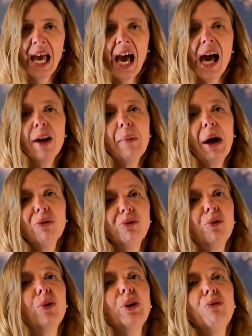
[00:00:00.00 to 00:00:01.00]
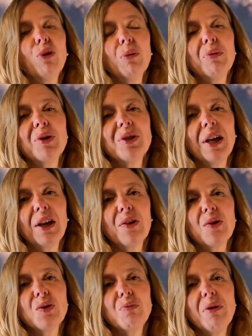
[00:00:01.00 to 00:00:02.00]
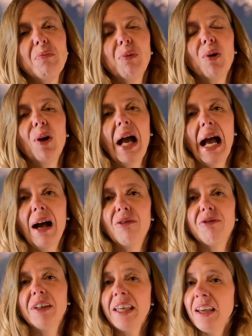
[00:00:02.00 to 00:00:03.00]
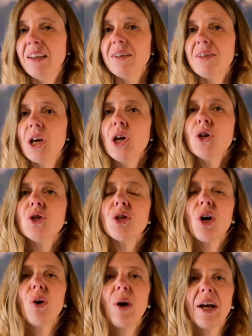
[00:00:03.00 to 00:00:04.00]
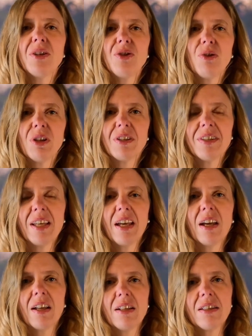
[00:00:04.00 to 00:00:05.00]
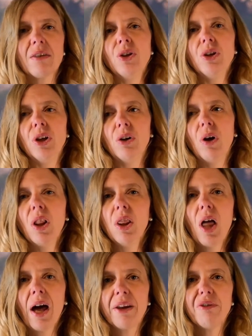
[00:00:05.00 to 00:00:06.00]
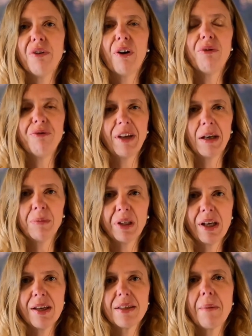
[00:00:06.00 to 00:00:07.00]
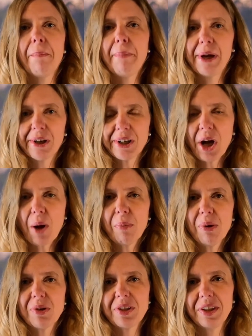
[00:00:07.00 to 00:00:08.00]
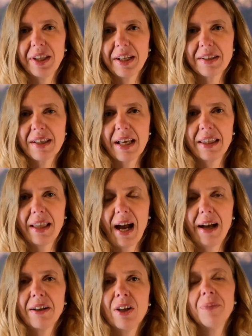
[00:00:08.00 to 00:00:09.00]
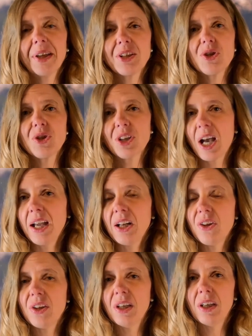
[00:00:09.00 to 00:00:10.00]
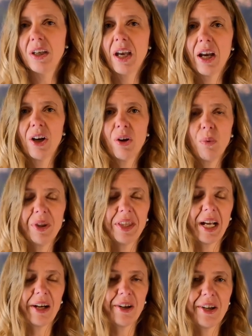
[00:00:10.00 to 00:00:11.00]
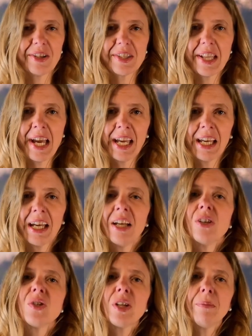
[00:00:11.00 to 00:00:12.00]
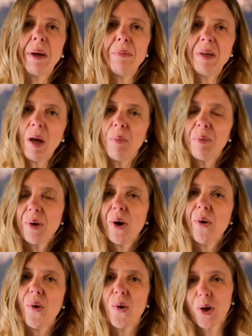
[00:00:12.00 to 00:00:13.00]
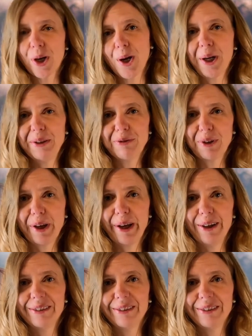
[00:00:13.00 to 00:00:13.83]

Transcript: and about 44% of those people have kids. So as you can see, it is, a lot of families, married couples, and things like that. That's just kind of what the area is like. So that might be a pro or a con for you.